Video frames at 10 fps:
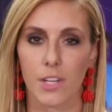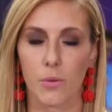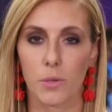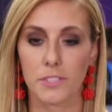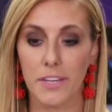
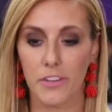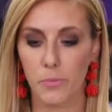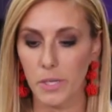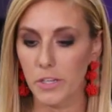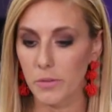Well, David,
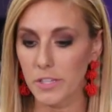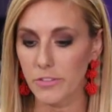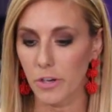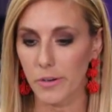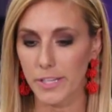we know
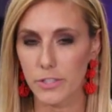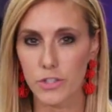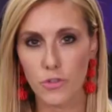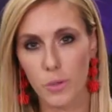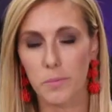these are
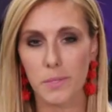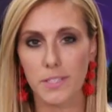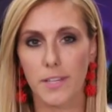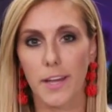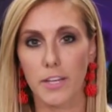
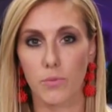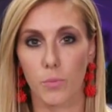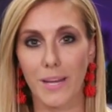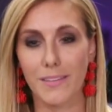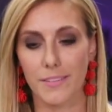extremely tight
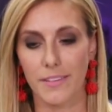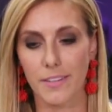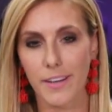races,